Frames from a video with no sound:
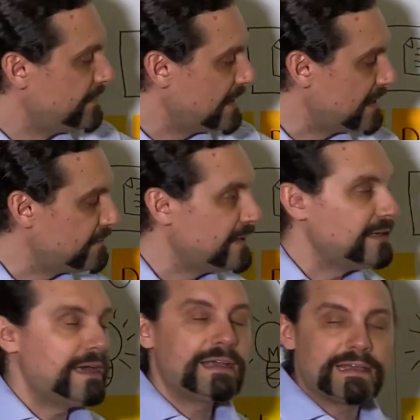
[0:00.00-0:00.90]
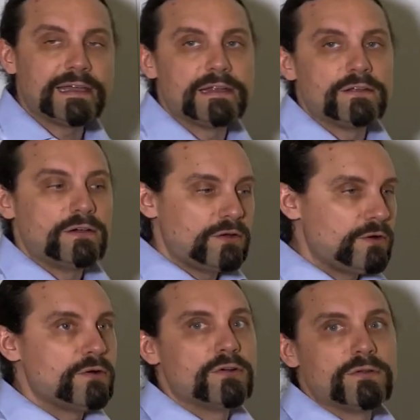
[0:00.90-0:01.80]
and we again
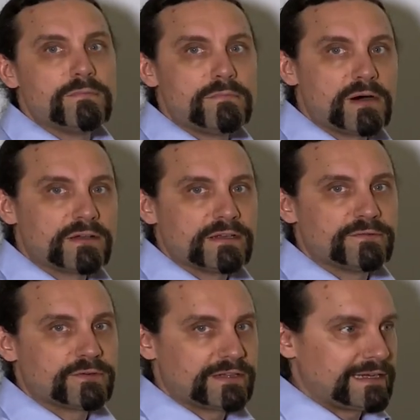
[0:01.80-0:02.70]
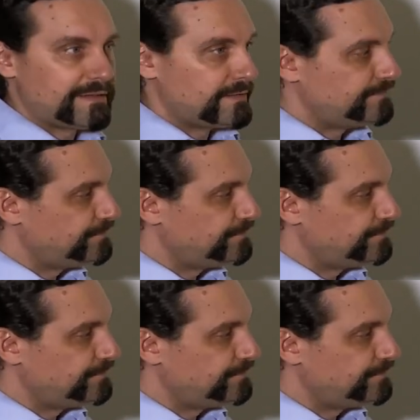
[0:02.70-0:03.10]
earn money for that.